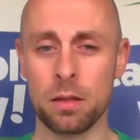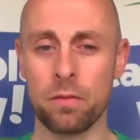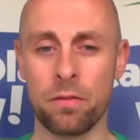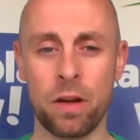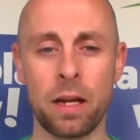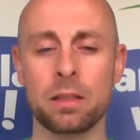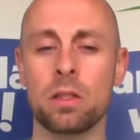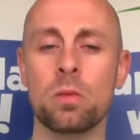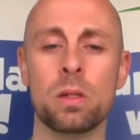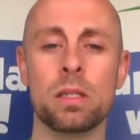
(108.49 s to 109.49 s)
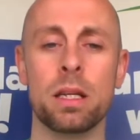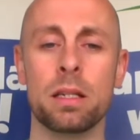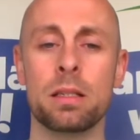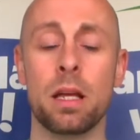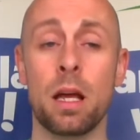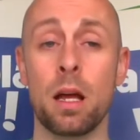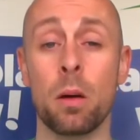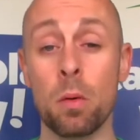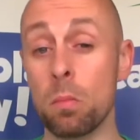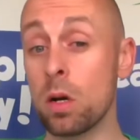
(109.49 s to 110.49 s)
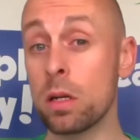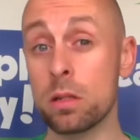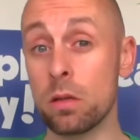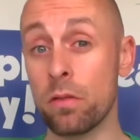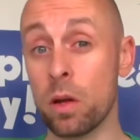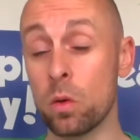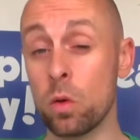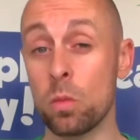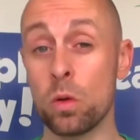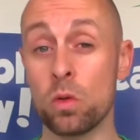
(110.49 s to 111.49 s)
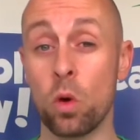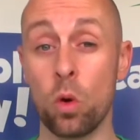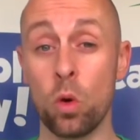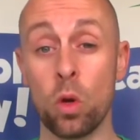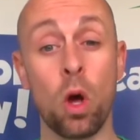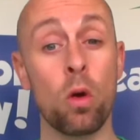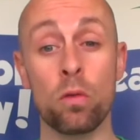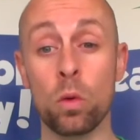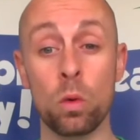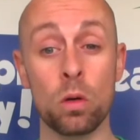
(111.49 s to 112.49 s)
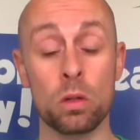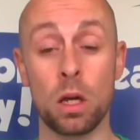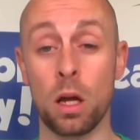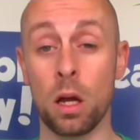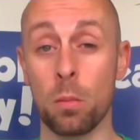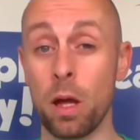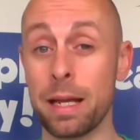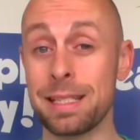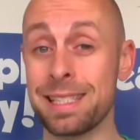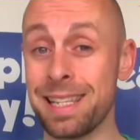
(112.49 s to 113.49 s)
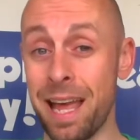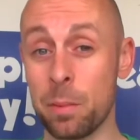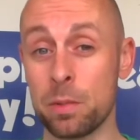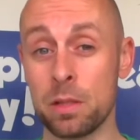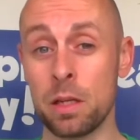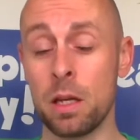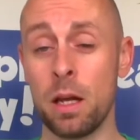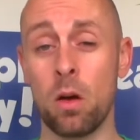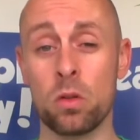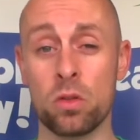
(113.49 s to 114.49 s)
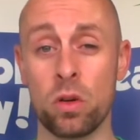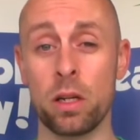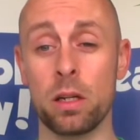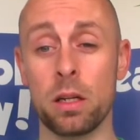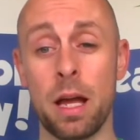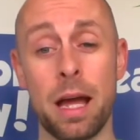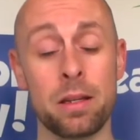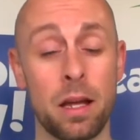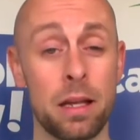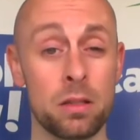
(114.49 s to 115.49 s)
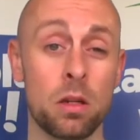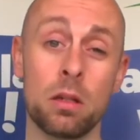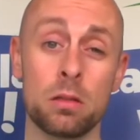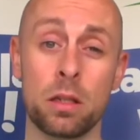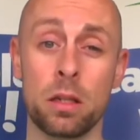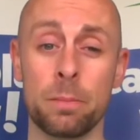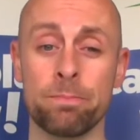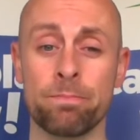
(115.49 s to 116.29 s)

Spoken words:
Fact number 6. Monkeys are found almost all over the world except Australia and Antarctica.